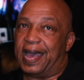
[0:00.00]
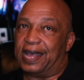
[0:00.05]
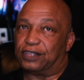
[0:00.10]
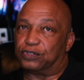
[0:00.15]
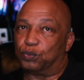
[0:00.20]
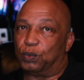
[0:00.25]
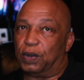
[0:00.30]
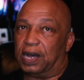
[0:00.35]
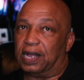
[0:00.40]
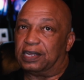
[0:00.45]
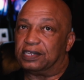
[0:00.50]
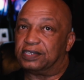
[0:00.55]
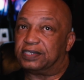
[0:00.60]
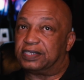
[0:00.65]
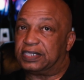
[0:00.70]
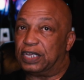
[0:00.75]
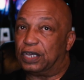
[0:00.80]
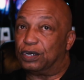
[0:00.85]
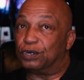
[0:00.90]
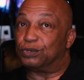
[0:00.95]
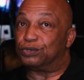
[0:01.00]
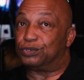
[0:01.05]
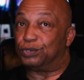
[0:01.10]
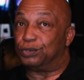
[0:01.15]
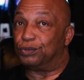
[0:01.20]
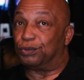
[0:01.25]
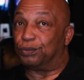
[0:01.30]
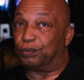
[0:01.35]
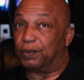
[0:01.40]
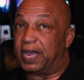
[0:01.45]
as well as still
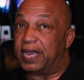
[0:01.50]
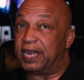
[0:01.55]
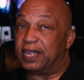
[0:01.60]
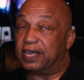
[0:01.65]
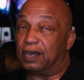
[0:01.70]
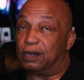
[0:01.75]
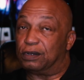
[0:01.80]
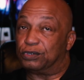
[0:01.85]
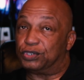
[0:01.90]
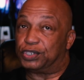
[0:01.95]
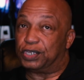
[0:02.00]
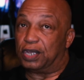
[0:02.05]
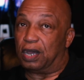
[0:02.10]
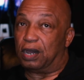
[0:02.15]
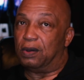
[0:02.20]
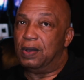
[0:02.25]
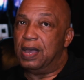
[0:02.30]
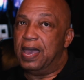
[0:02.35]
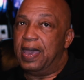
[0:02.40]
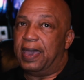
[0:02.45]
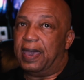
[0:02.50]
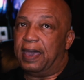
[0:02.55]
do the radio show